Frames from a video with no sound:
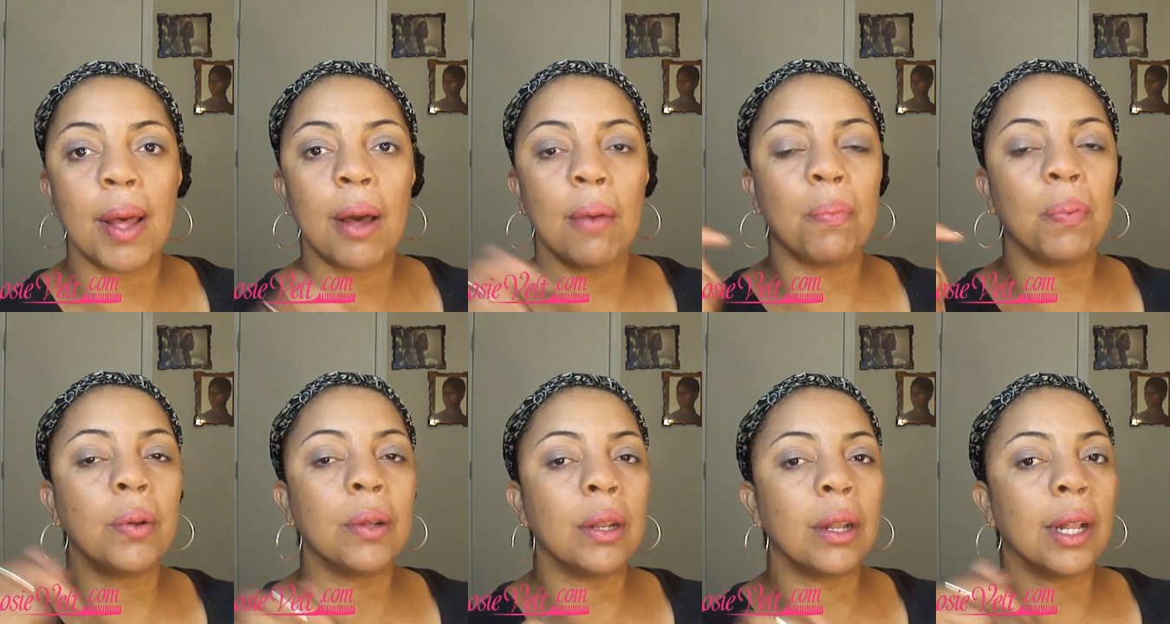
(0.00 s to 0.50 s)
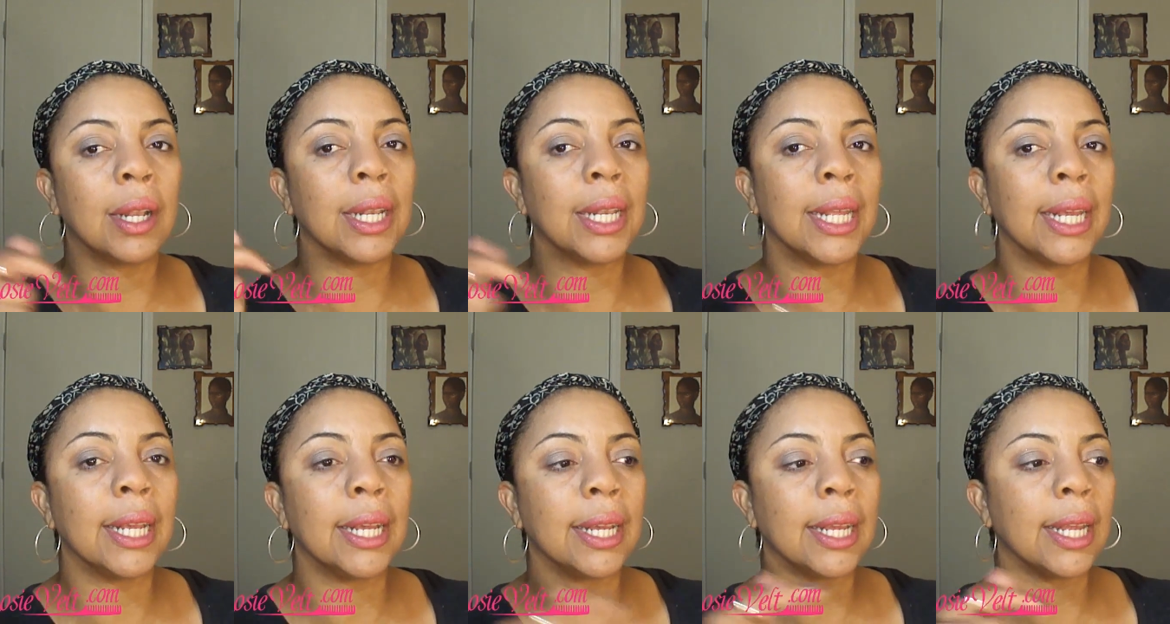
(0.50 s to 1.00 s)
I'll put a
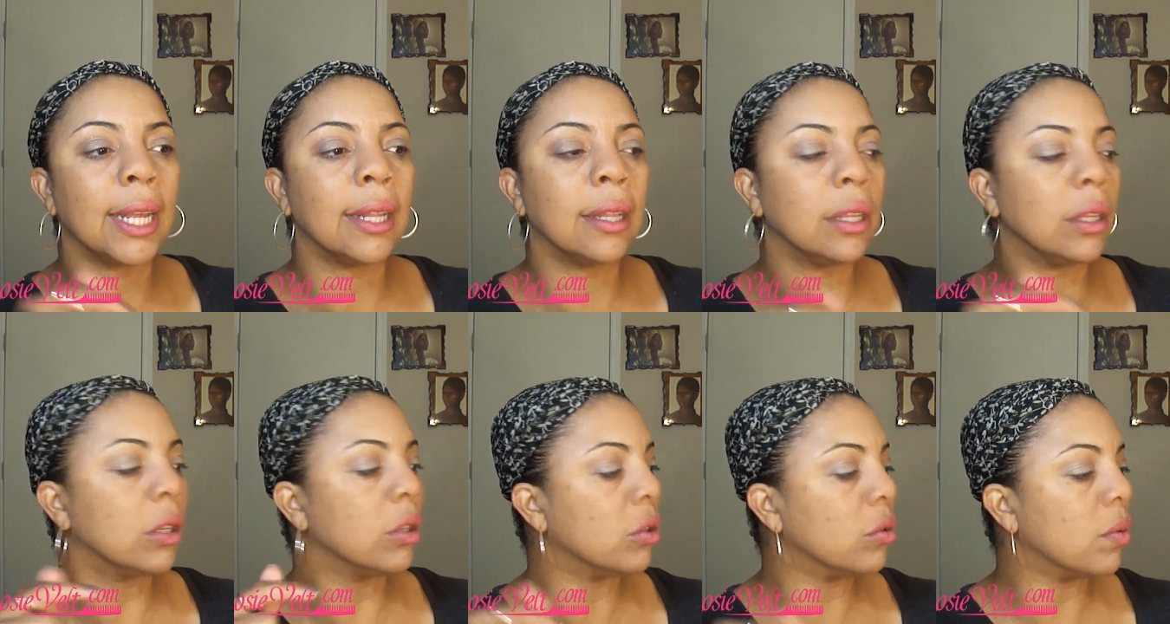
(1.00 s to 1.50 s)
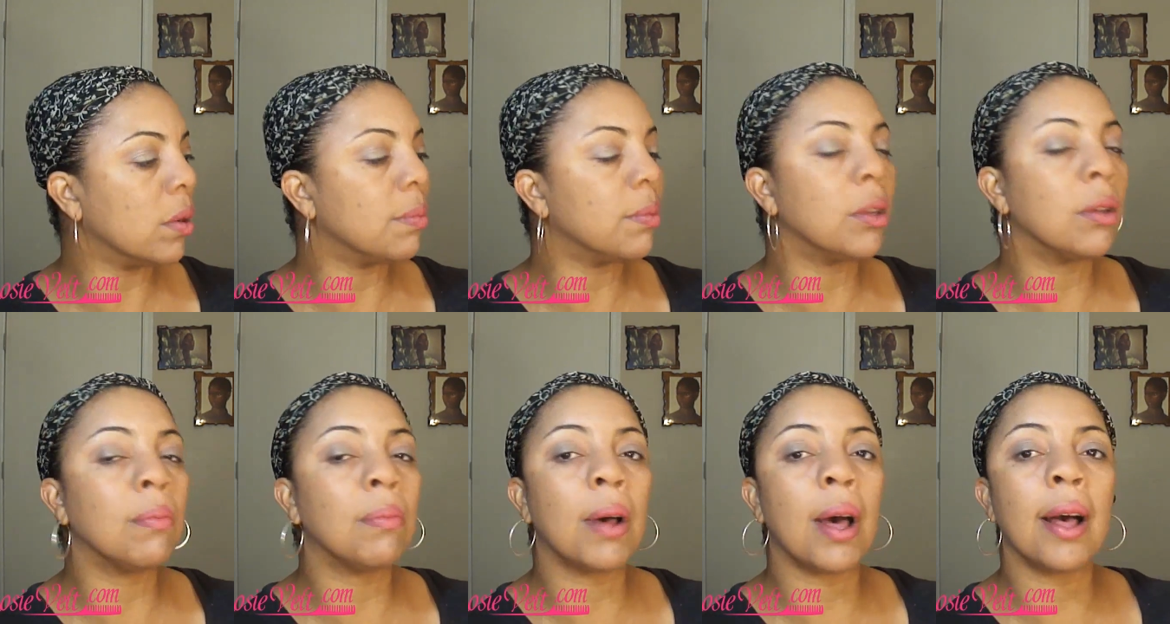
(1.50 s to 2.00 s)
link in the
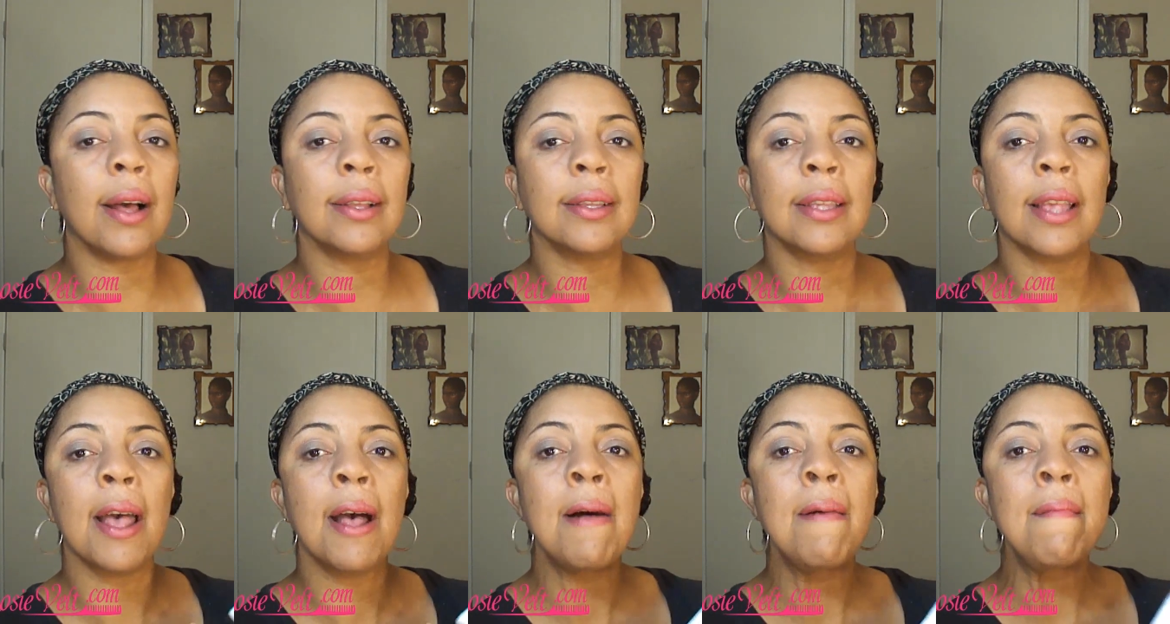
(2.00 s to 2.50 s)
description box.